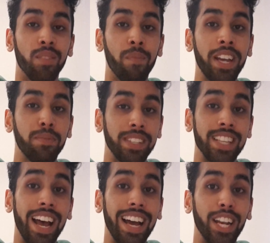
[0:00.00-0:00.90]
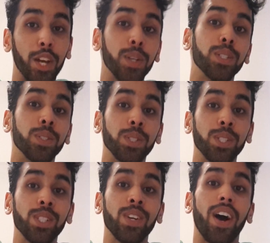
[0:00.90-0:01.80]
makes me sad.
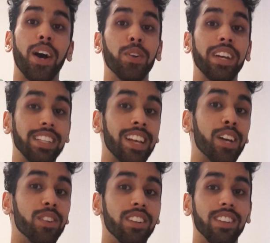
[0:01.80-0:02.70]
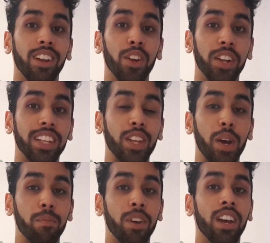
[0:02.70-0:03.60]
I don't get sad a lot of the
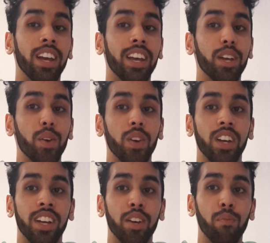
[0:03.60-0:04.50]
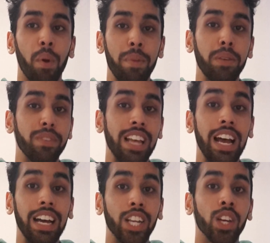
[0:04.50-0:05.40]
time, but it makes me
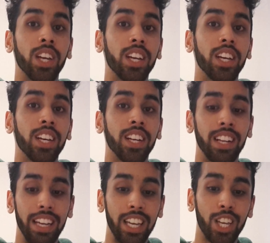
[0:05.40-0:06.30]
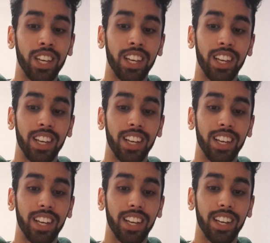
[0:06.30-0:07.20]
sad. Like,
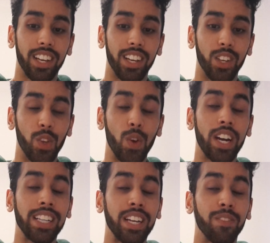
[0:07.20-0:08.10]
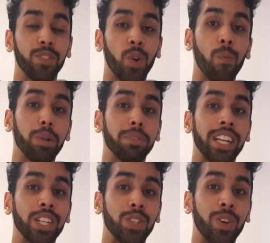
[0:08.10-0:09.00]
you guys have so much
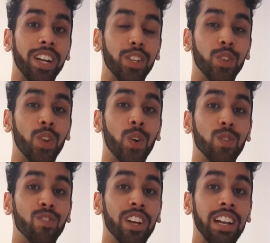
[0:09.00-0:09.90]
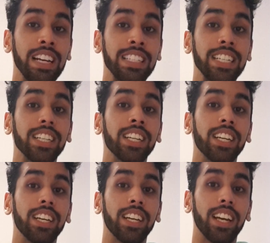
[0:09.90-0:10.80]
potential and you don't realize it,
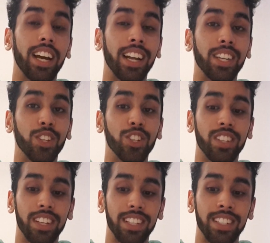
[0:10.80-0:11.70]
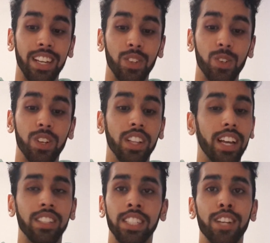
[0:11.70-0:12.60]
and you're just gonna settle.
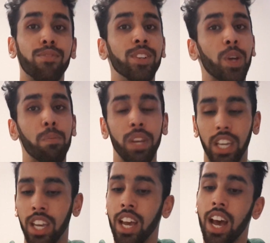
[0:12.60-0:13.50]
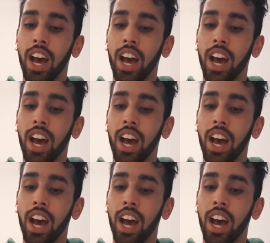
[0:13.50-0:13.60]
That's a different topic.